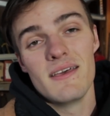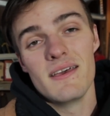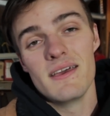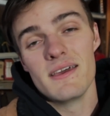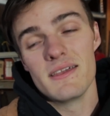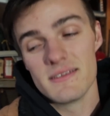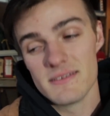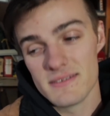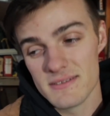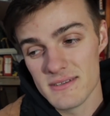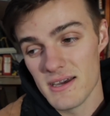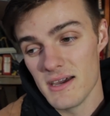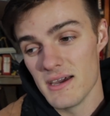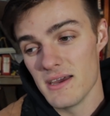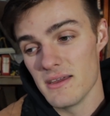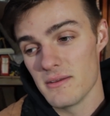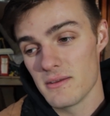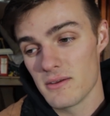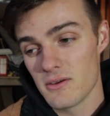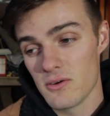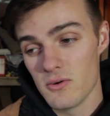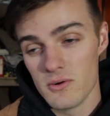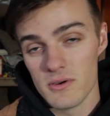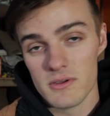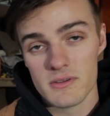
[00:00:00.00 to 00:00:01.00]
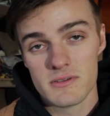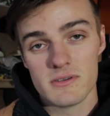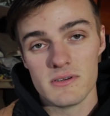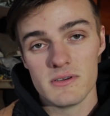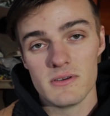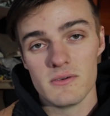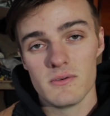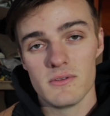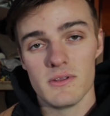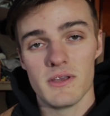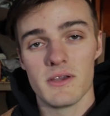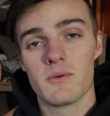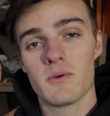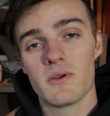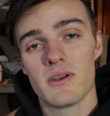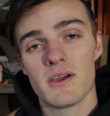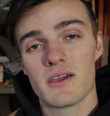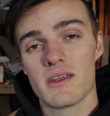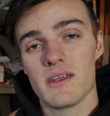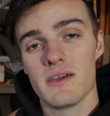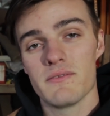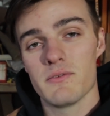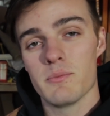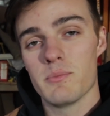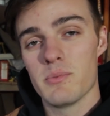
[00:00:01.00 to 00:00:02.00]
it is not going to, like, we're not
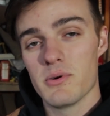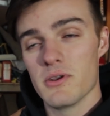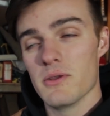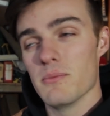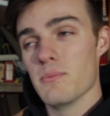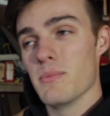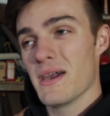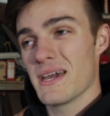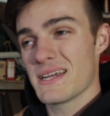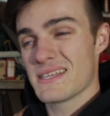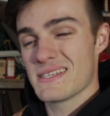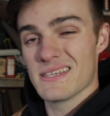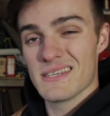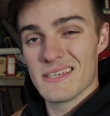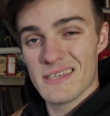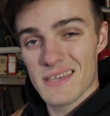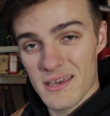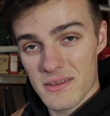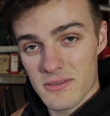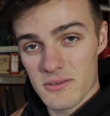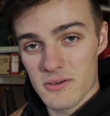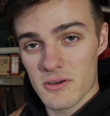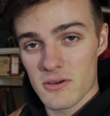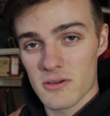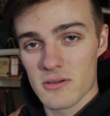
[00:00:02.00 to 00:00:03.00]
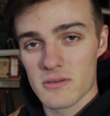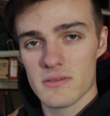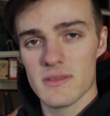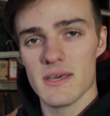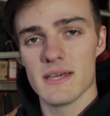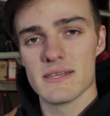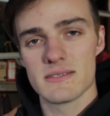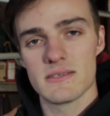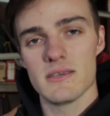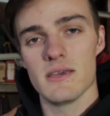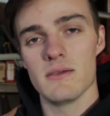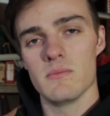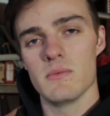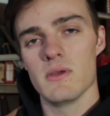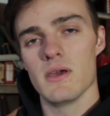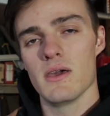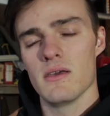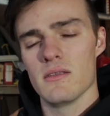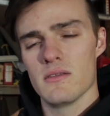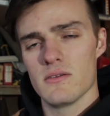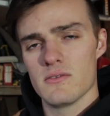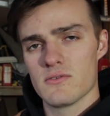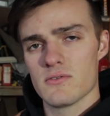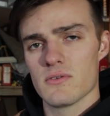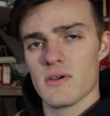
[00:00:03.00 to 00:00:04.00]
going to have to put it back together that same day
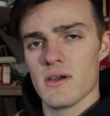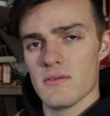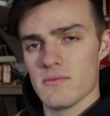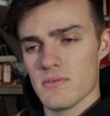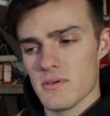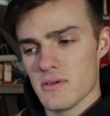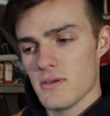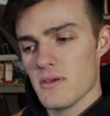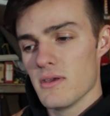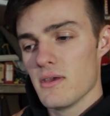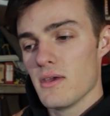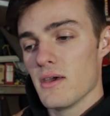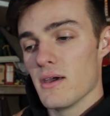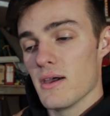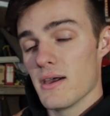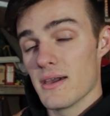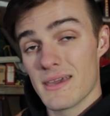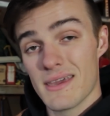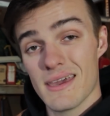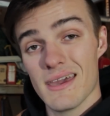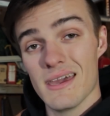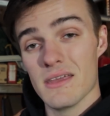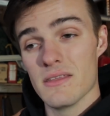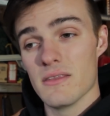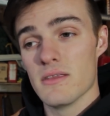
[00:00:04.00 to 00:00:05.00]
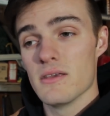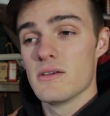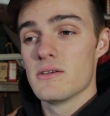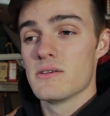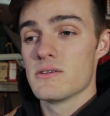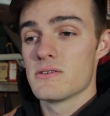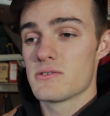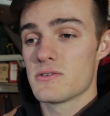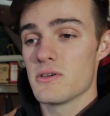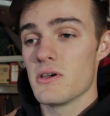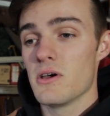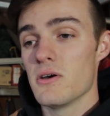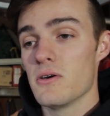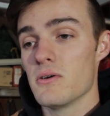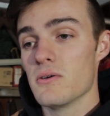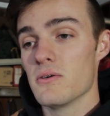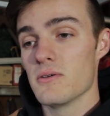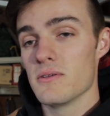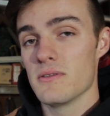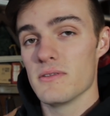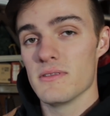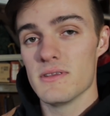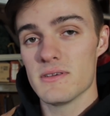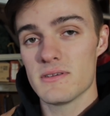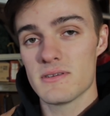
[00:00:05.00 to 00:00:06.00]
and then drive it again. So
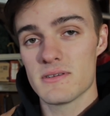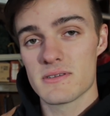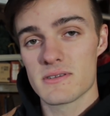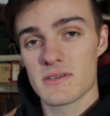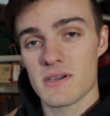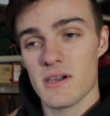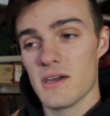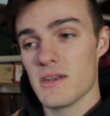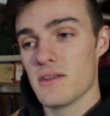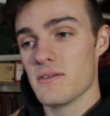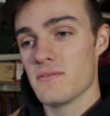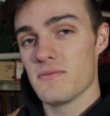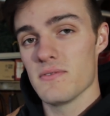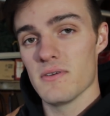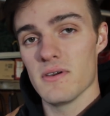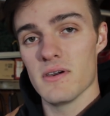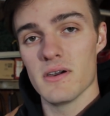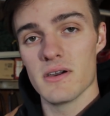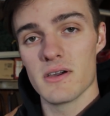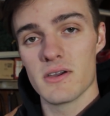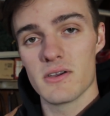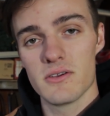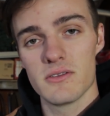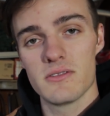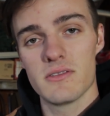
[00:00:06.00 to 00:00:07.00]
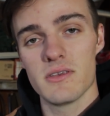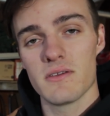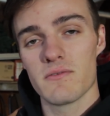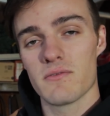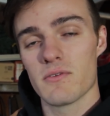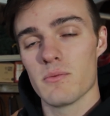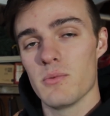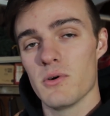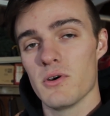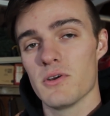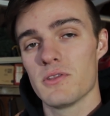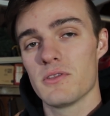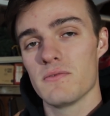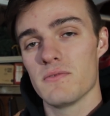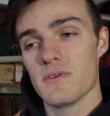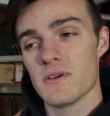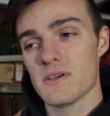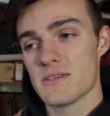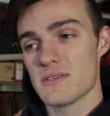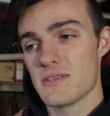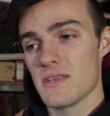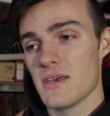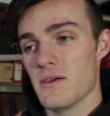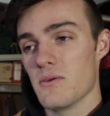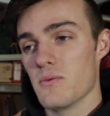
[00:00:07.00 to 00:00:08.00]
this is kind of a good thing for both of
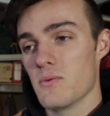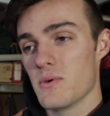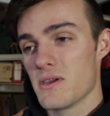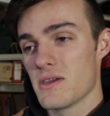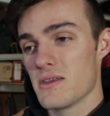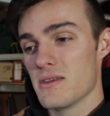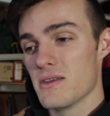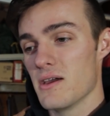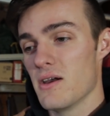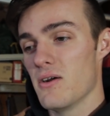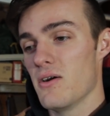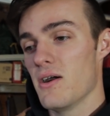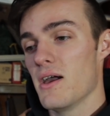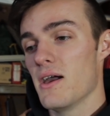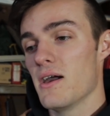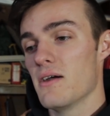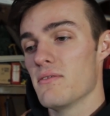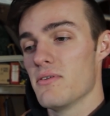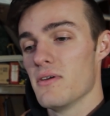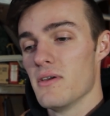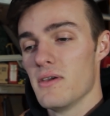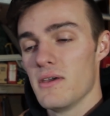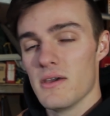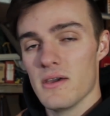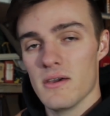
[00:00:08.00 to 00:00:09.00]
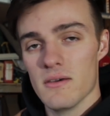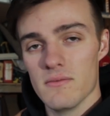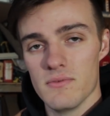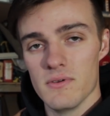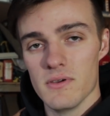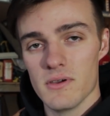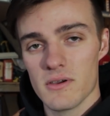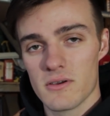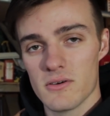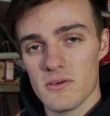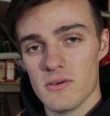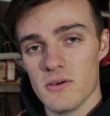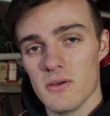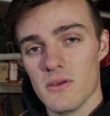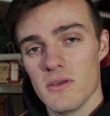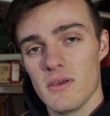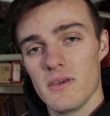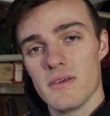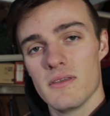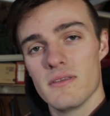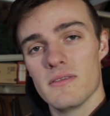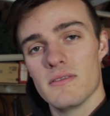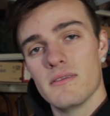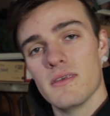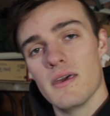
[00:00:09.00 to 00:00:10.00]
us, that we can now have a vehicle
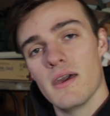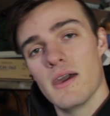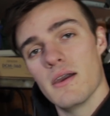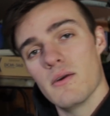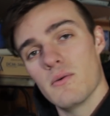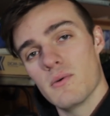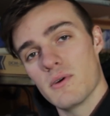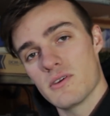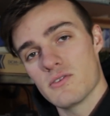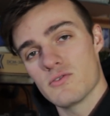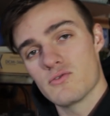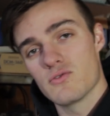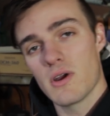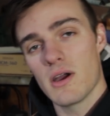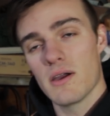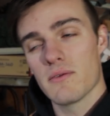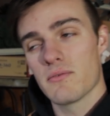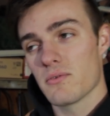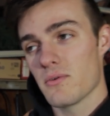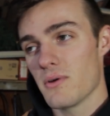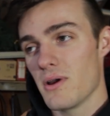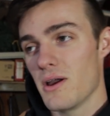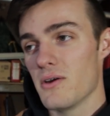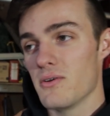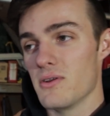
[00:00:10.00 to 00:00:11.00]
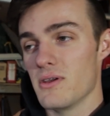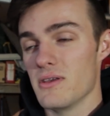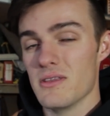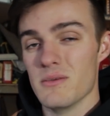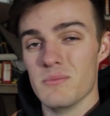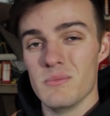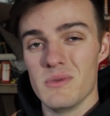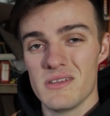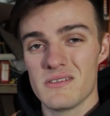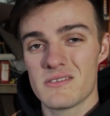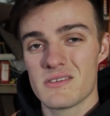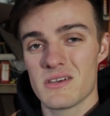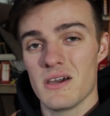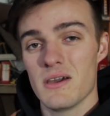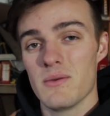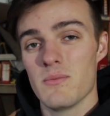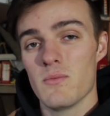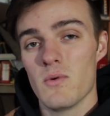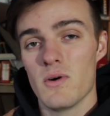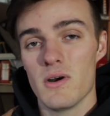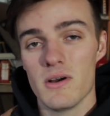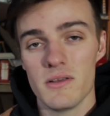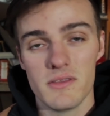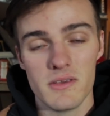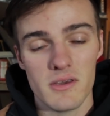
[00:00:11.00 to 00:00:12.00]
that we can drive around in the
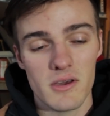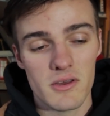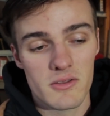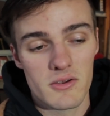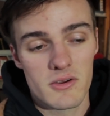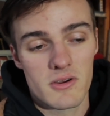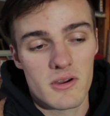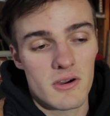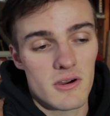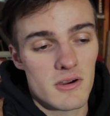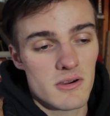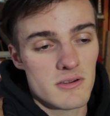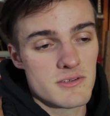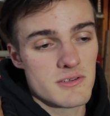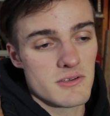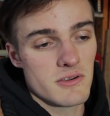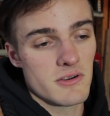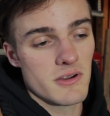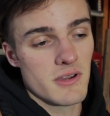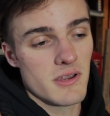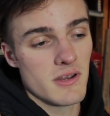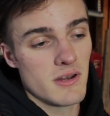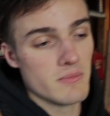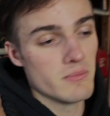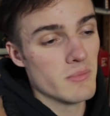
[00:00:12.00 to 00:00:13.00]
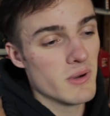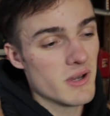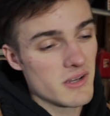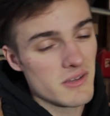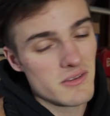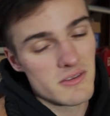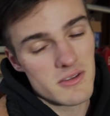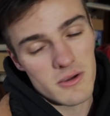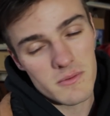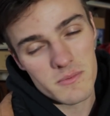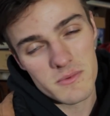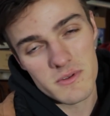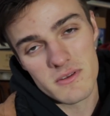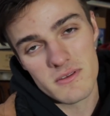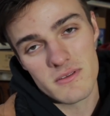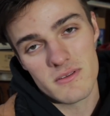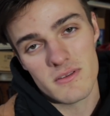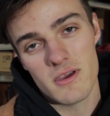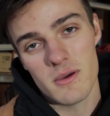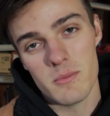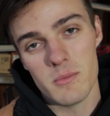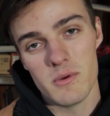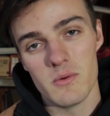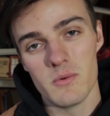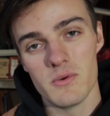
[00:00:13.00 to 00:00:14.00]
meantime while the other cars are getting money dumped into
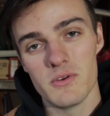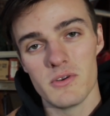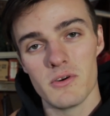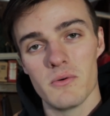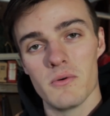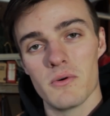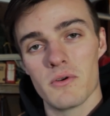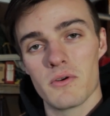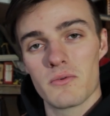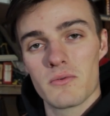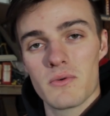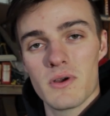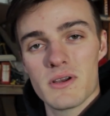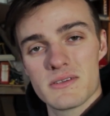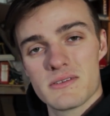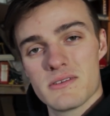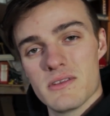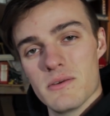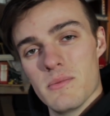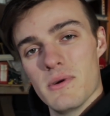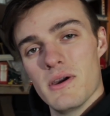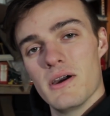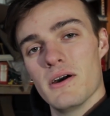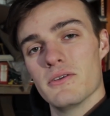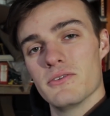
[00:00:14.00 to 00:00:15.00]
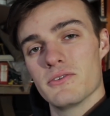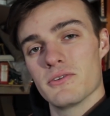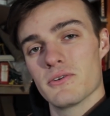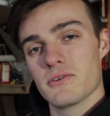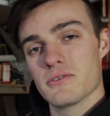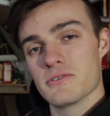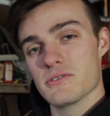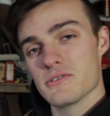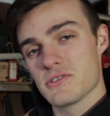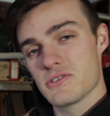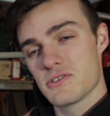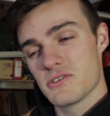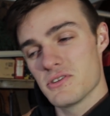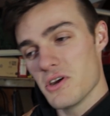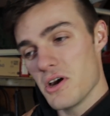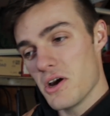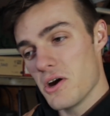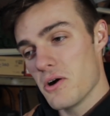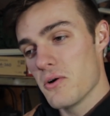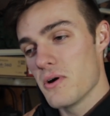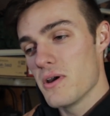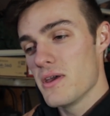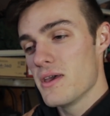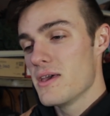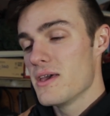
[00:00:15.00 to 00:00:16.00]
them, and we don't want to rust them out during the
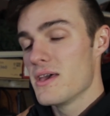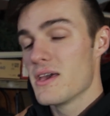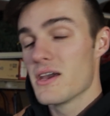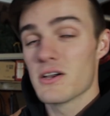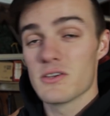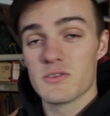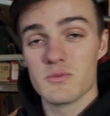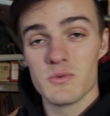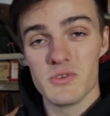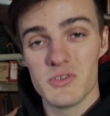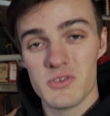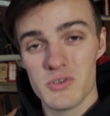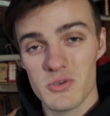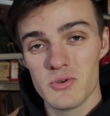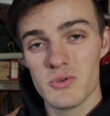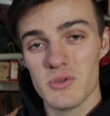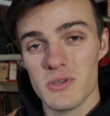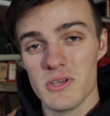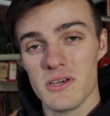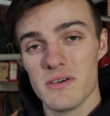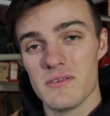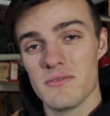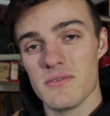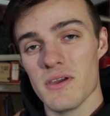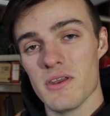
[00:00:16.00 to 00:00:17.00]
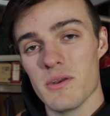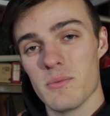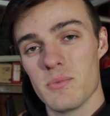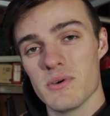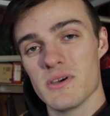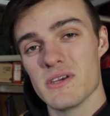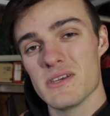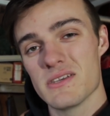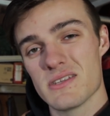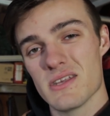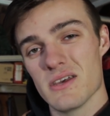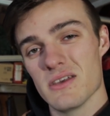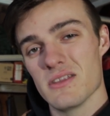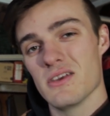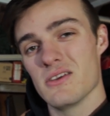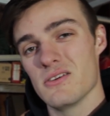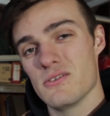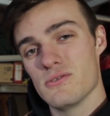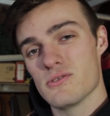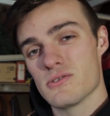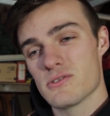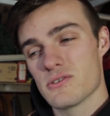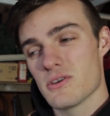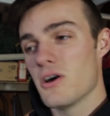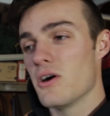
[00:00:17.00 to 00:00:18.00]
snow because we do live in a place that they
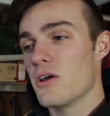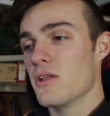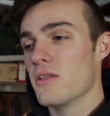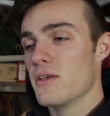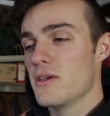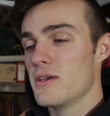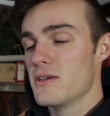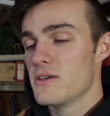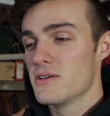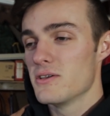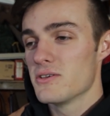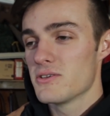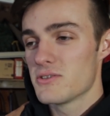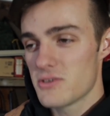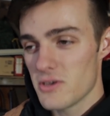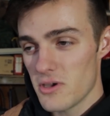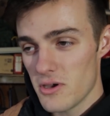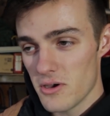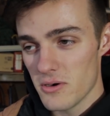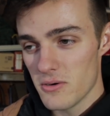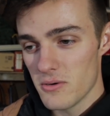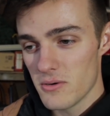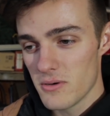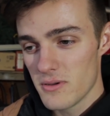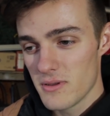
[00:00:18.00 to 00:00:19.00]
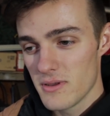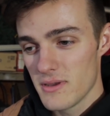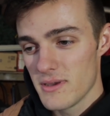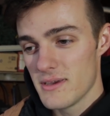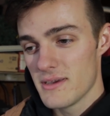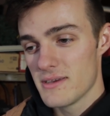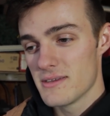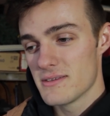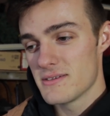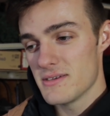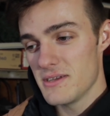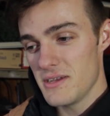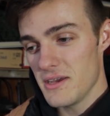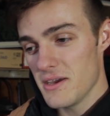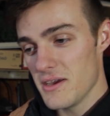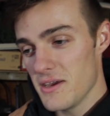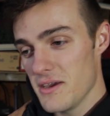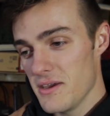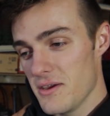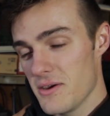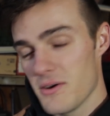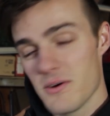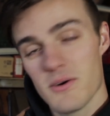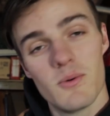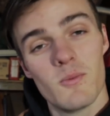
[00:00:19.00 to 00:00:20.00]
use salt. So
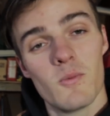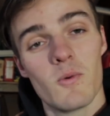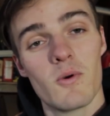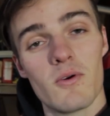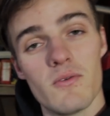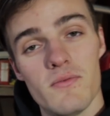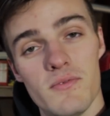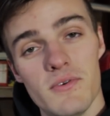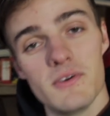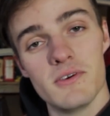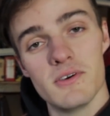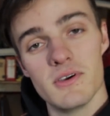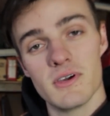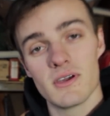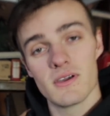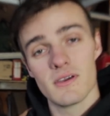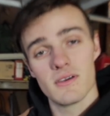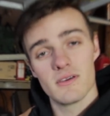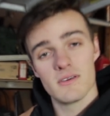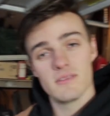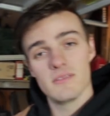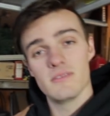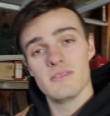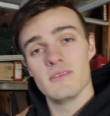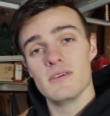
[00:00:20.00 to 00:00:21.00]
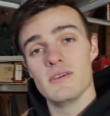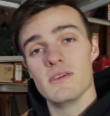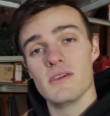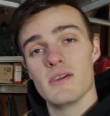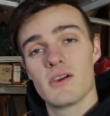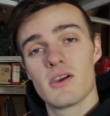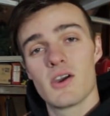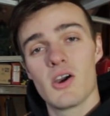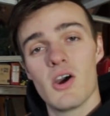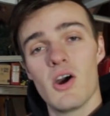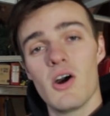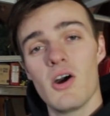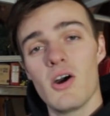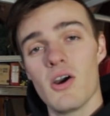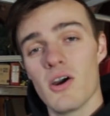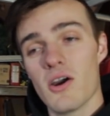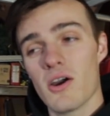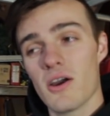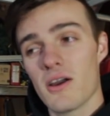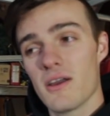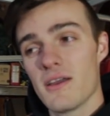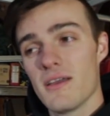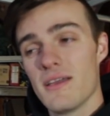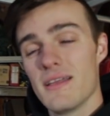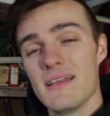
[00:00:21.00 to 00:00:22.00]
today we're revealing the
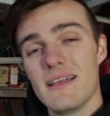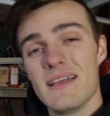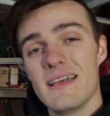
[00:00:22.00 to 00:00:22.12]
car,